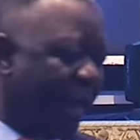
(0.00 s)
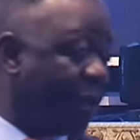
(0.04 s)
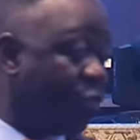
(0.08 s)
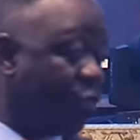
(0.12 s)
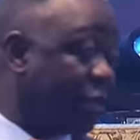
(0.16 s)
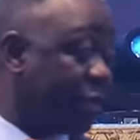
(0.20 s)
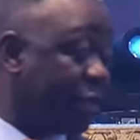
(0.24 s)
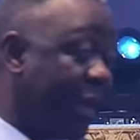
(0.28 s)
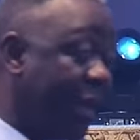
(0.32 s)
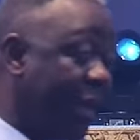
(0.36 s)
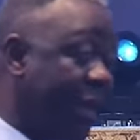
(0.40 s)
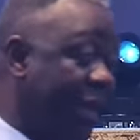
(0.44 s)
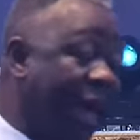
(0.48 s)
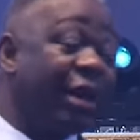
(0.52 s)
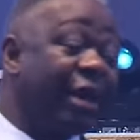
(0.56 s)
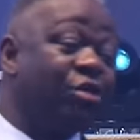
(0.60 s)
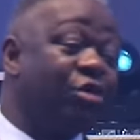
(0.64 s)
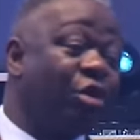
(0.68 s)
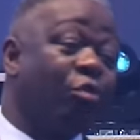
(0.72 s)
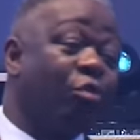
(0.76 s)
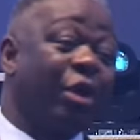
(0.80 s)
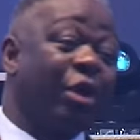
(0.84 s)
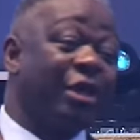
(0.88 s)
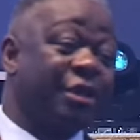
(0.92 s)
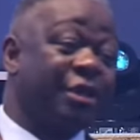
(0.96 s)
was an
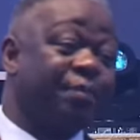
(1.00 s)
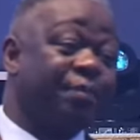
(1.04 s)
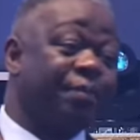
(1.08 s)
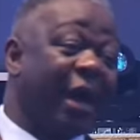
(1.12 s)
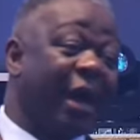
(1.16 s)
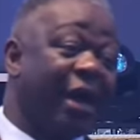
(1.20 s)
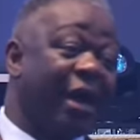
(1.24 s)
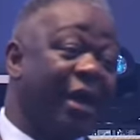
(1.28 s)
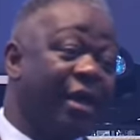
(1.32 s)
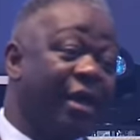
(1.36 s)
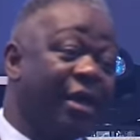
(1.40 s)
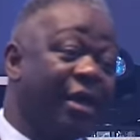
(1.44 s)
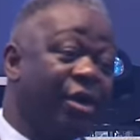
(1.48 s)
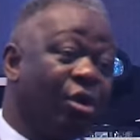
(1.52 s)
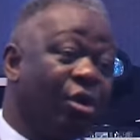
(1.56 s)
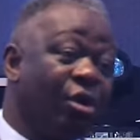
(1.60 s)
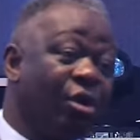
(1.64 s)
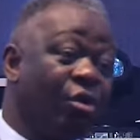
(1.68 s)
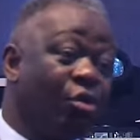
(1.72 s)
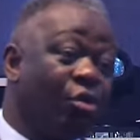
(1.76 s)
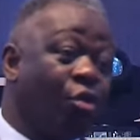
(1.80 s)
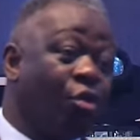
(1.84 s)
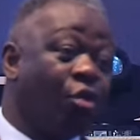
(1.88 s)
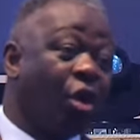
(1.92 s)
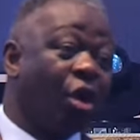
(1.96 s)
idol worshiper
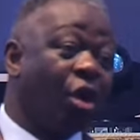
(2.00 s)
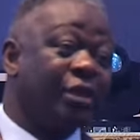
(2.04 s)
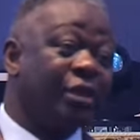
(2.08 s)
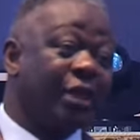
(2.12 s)
who God